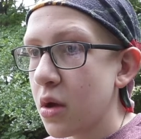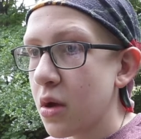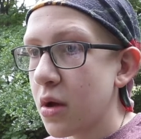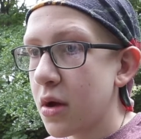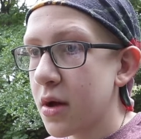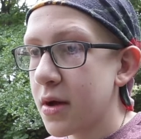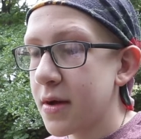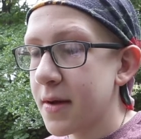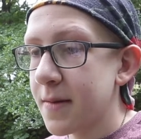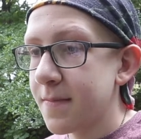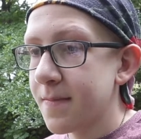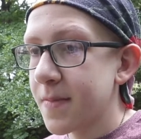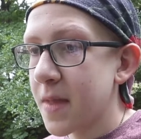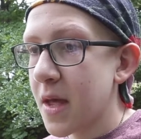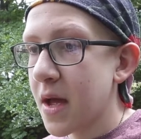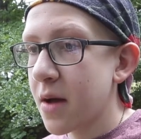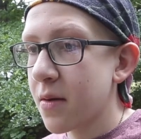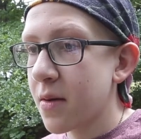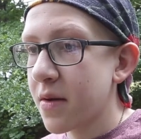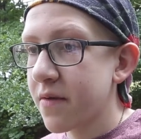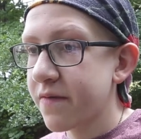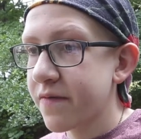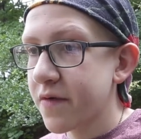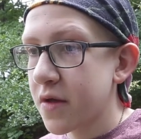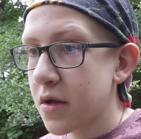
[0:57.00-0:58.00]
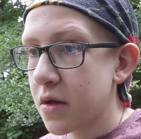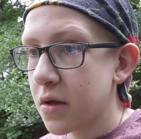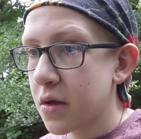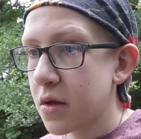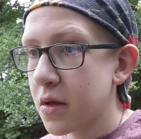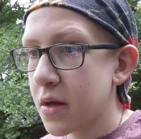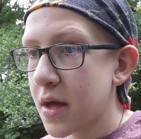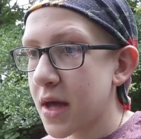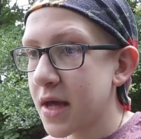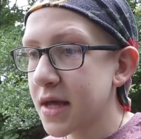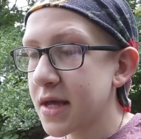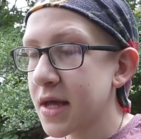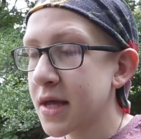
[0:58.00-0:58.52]
However,
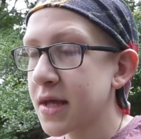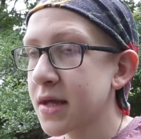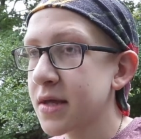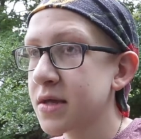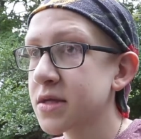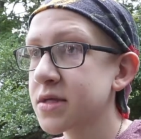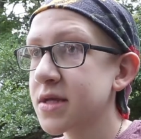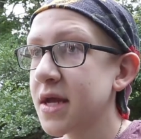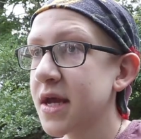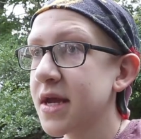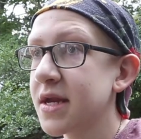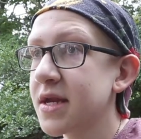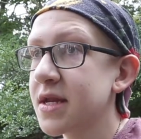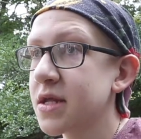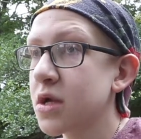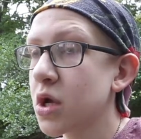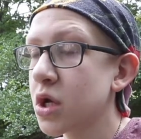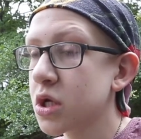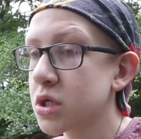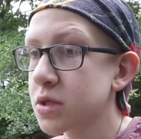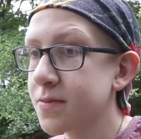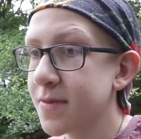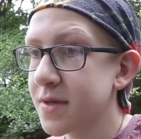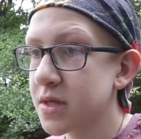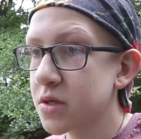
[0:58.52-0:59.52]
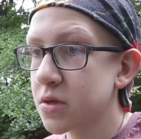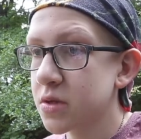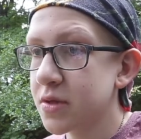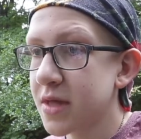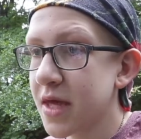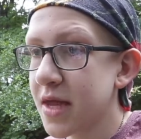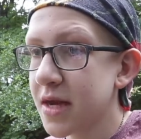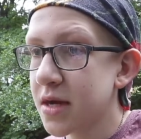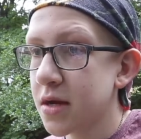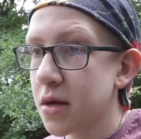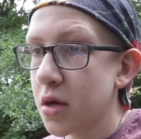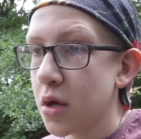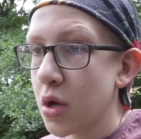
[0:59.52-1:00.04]
I stayed in hospital
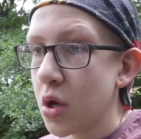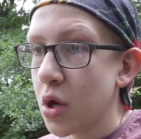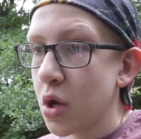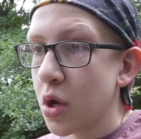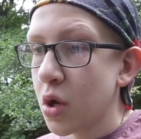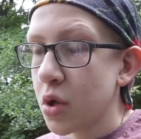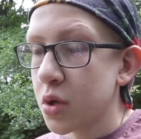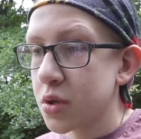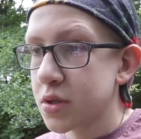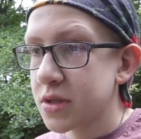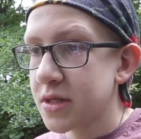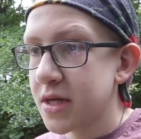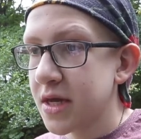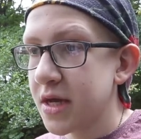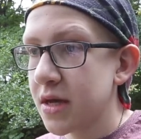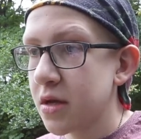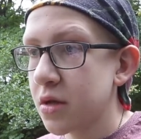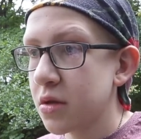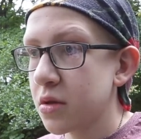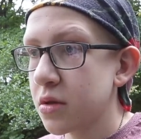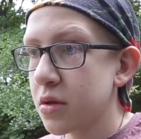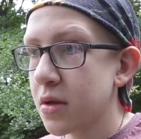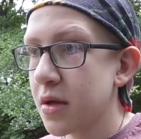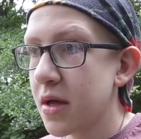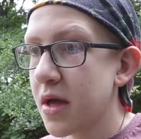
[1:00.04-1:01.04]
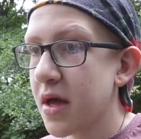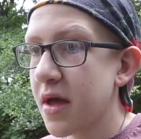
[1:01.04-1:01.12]
then until